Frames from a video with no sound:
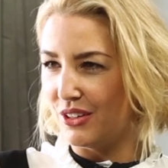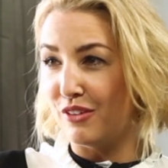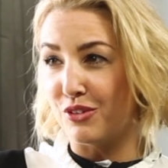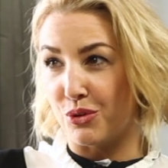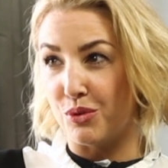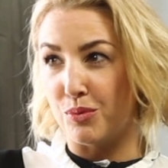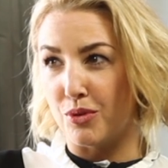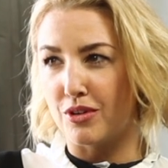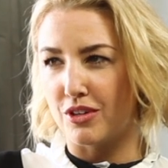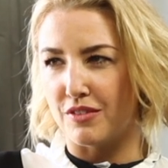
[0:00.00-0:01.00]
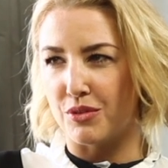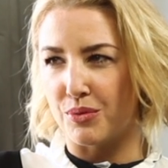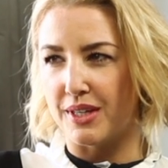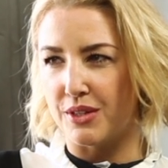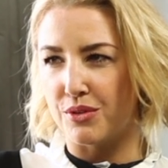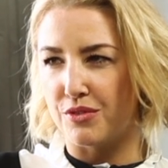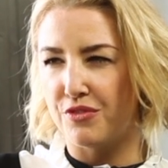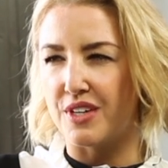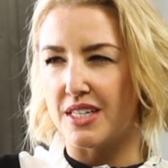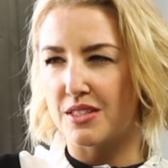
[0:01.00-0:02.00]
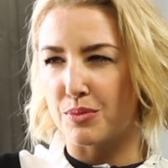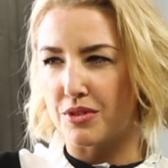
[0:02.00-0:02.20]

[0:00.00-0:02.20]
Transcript: You have a good walk. You have a really good, fierce